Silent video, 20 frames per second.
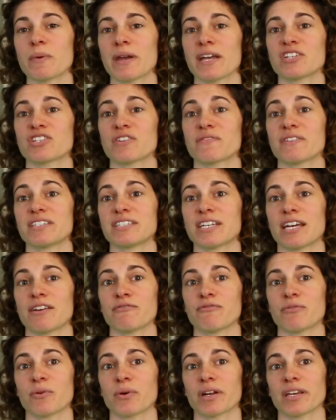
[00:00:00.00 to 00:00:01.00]
page of the
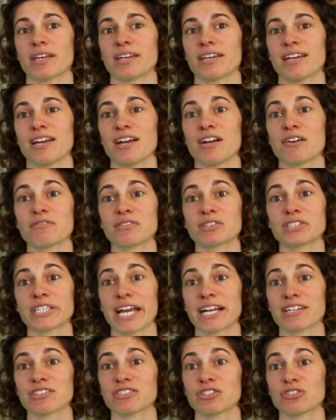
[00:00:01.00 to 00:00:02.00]
1040 for
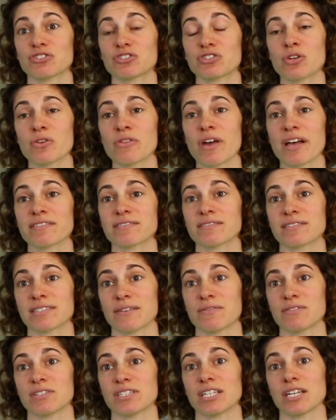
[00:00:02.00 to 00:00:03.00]
tax years
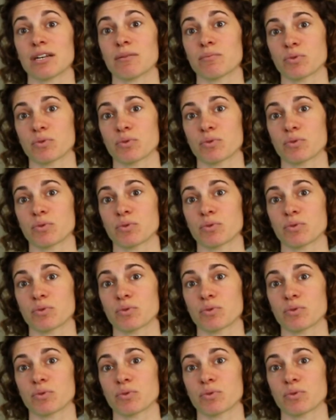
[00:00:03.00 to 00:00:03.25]
2017 and